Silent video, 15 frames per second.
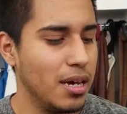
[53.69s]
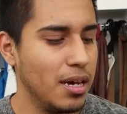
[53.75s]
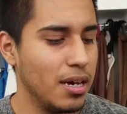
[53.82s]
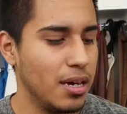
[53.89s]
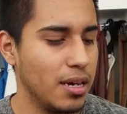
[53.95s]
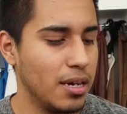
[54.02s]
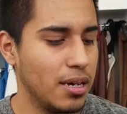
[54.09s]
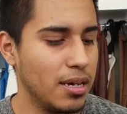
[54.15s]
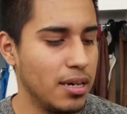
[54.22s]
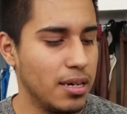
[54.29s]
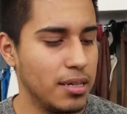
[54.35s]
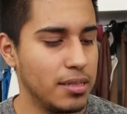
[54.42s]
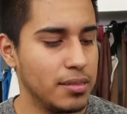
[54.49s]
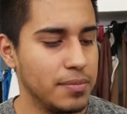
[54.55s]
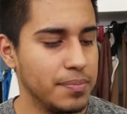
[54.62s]

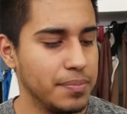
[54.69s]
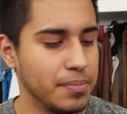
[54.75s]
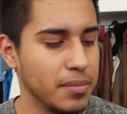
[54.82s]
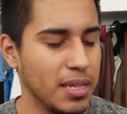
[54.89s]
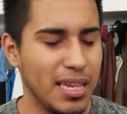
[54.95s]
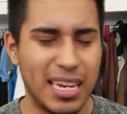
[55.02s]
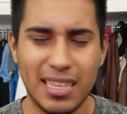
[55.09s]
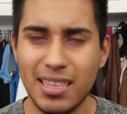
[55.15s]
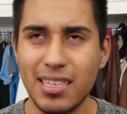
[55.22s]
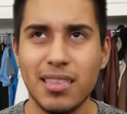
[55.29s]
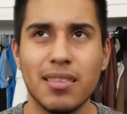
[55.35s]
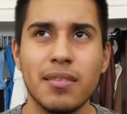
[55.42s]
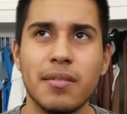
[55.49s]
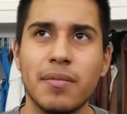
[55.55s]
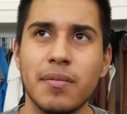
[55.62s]
And I think